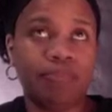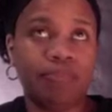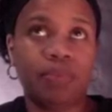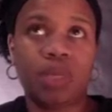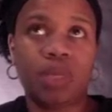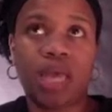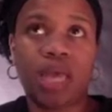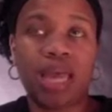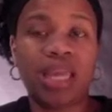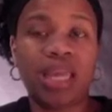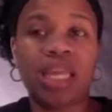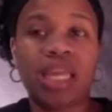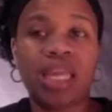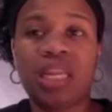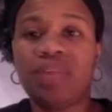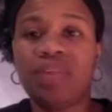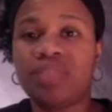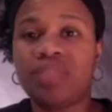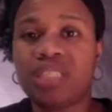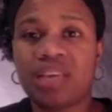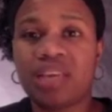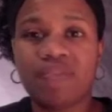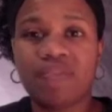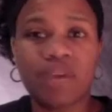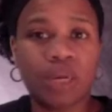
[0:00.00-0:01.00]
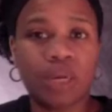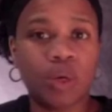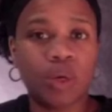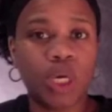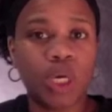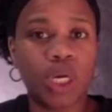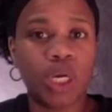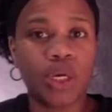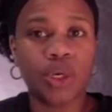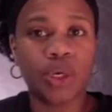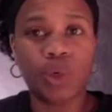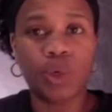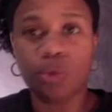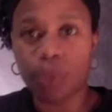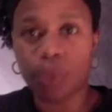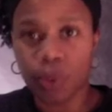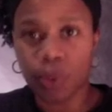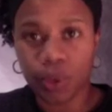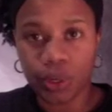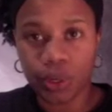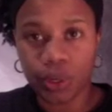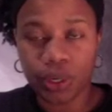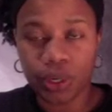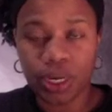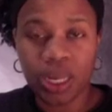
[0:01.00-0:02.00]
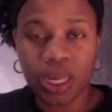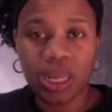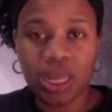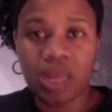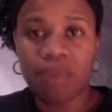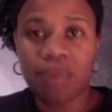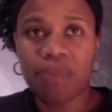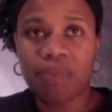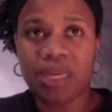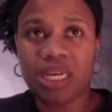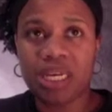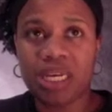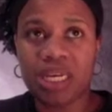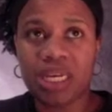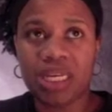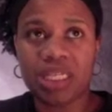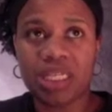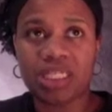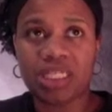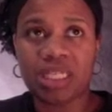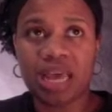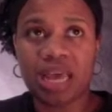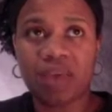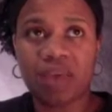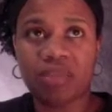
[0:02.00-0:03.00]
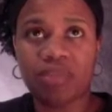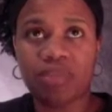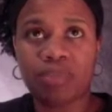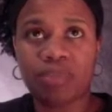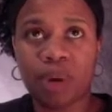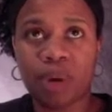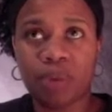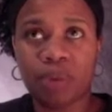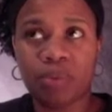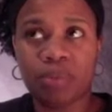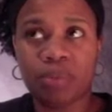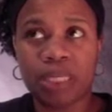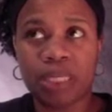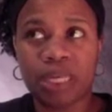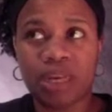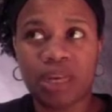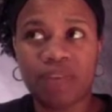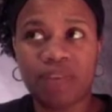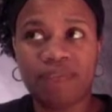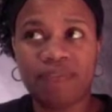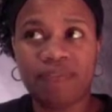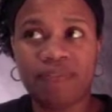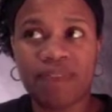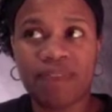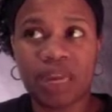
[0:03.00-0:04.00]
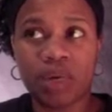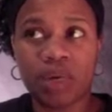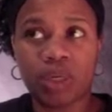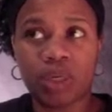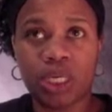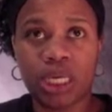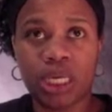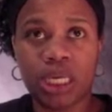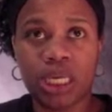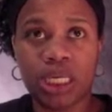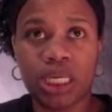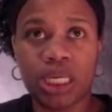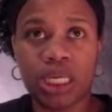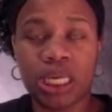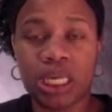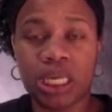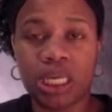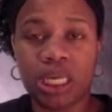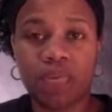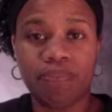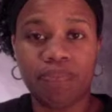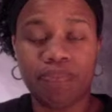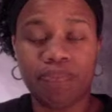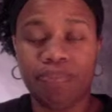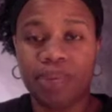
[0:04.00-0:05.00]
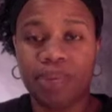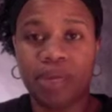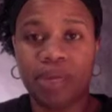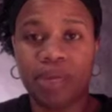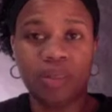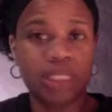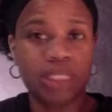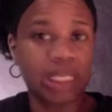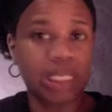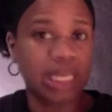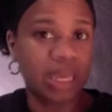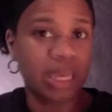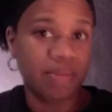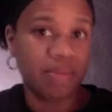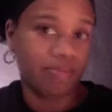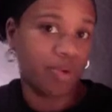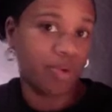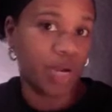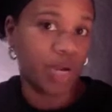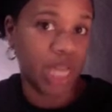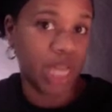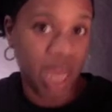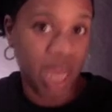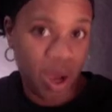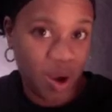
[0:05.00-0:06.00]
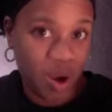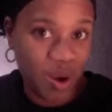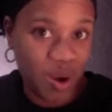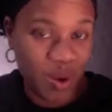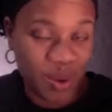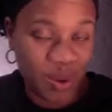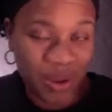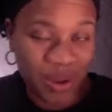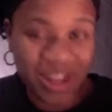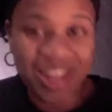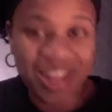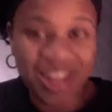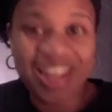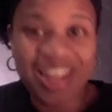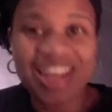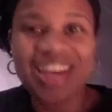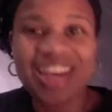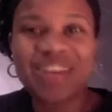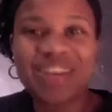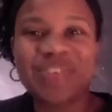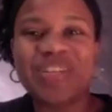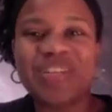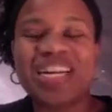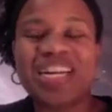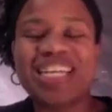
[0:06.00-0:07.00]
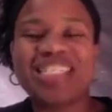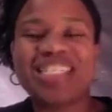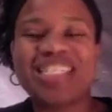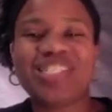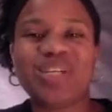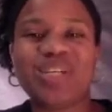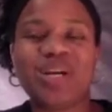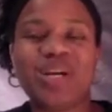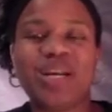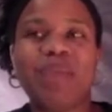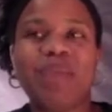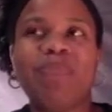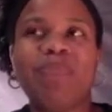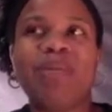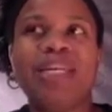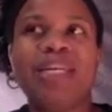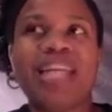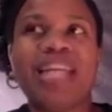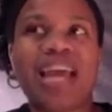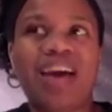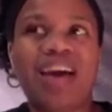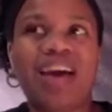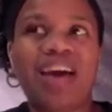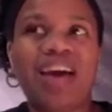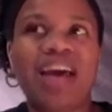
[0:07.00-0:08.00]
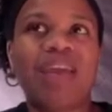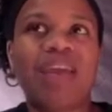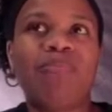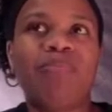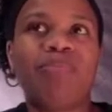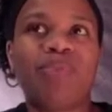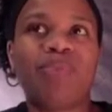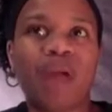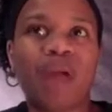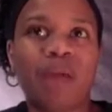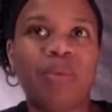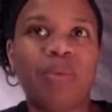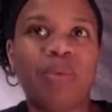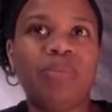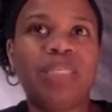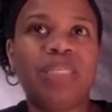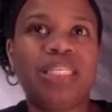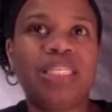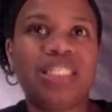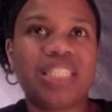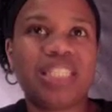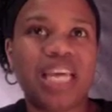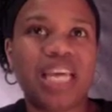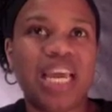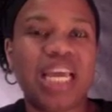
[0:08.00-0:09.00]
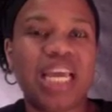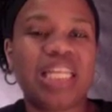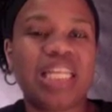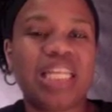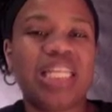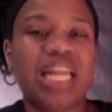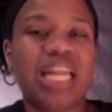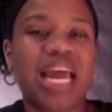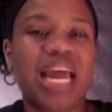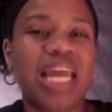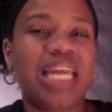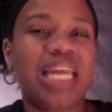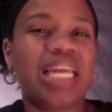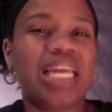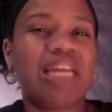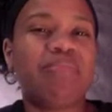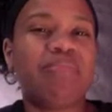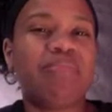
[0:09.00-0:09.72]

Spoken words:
I can't even say Final Cut newborn, because I was probably a Final Cut barely embryo when I started. But now I can probably say that I can